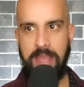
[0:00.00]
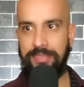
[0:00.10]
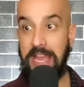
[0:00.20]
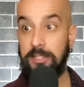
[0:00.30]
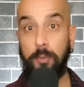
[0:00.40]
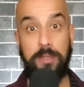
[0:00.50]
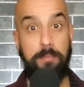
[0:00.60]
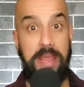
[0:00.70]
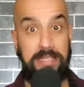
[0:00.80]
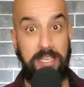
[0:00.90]
That's what
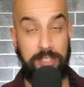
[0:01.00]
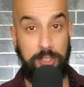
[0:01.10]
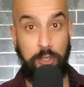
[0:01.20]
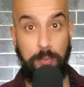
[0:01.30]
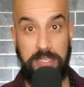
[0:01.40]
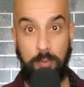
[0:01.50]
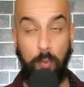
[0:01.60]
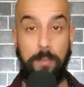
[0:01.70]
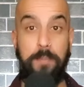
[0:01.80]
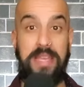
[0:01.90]
makes us humans and
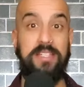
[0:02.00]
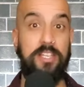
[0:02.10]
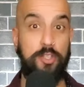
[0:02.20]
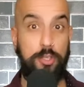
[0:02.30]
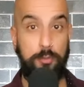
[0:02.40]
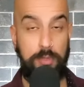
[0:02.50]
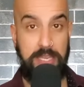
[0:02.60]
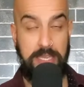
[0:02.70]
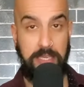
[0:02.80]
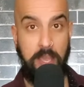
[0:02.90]
what makes us
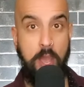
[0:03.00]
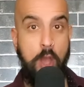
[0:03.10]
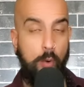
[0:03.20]
unique.